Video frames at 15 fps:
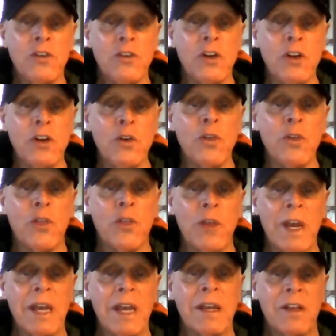do you
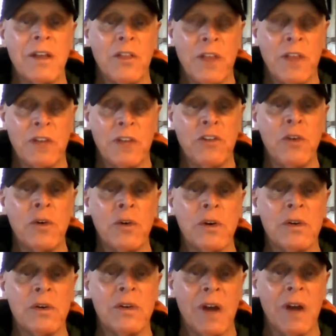think that you
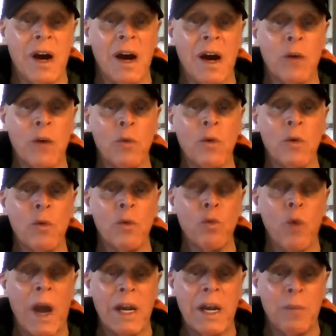can
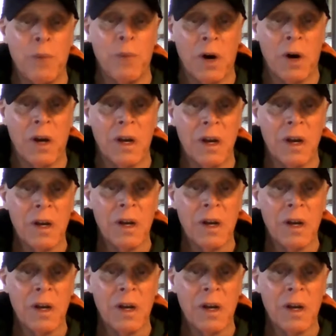write a book